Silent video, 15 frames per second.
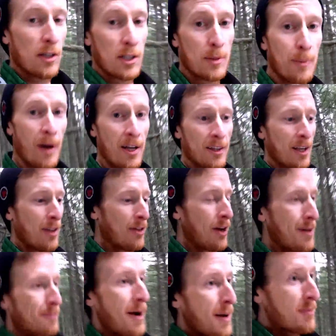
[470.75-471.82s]
a spot that I
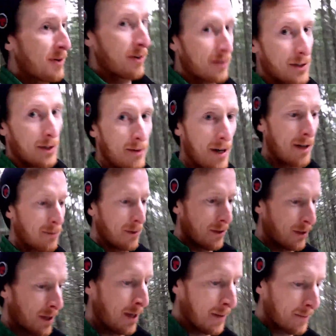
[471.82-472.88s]
thought I might be able to turn around
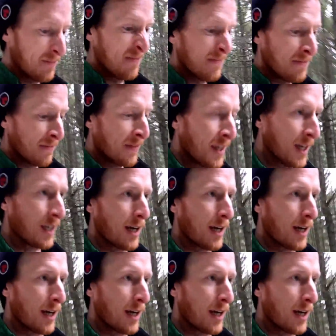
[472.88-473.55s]
with.